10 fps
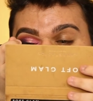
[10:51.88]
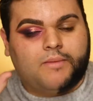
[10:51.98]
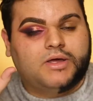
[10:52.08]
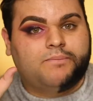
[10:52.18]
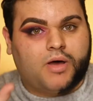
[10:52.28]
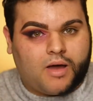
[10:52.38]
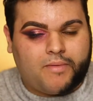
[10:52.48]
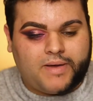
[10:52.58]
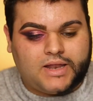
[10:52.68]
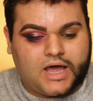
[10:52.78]
I'm gonna pop
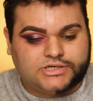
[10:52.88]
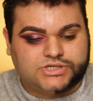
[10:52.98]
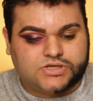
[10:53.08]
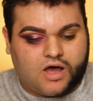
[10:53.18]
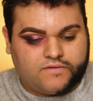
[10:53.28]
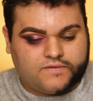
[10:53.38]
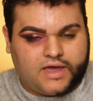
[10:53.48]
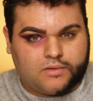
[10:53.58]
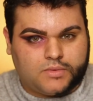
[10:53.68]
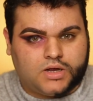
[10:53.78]
my lashes off of
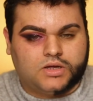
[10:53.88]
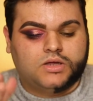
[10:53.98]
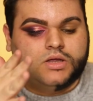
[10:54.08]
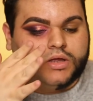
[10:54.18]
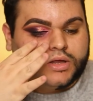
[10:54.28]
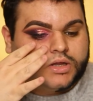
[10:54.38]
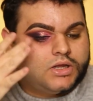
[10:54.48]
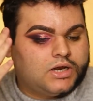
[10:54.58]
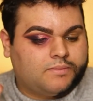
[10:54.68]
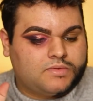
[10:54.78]
camera,
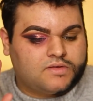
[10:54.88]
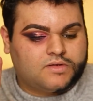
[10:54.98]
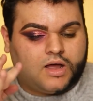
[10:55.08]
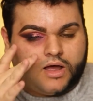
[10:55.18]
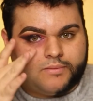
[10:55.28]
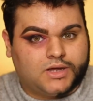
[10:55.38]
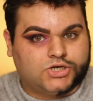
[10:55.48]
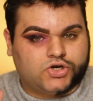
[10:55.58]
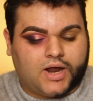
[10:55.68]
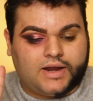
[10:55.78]
clean up this
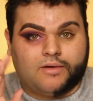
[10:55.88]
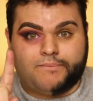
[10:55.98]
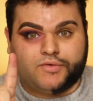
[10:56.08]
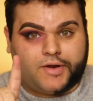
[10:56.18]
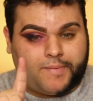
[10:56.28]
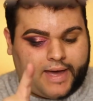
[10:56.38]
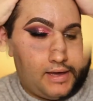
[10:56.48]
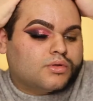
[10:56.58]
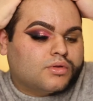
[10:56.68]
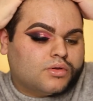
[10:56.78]
under eye, and I'll be right back.
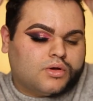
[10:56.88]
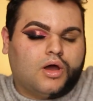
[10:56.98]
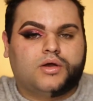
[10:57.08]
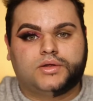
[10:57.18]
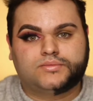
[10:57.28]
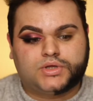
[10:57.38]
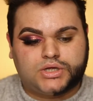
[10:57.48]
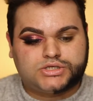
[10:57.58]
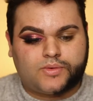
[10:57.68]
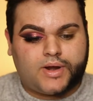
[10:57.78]
All right,
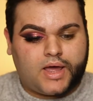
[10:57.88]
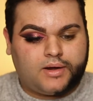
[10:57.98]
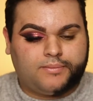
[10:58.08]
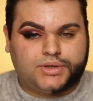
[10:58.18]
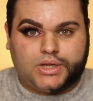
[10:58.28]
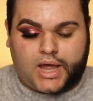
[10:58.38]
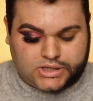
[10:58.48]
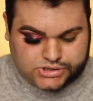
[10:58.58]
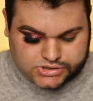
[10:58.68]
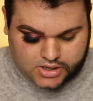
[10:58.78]
so I went ahead and put the
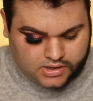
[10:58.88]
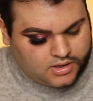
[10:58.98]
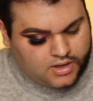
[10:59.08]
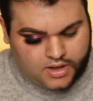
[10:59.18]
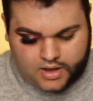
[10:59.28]
lashes on.